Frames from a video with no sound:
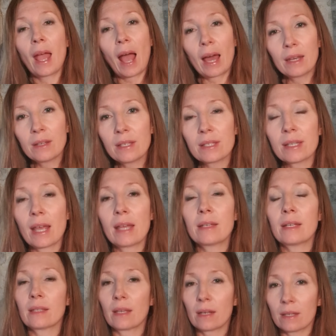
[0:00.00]

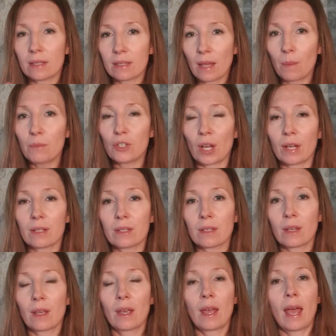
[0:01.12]
Understanding that a subject
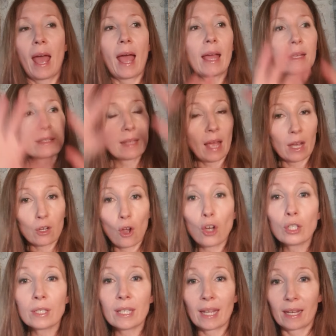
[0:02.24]
has a
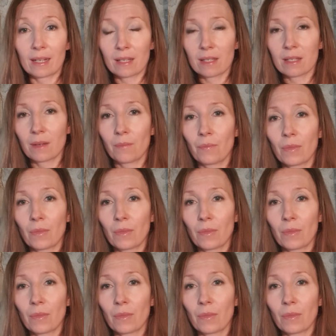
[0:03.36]
context.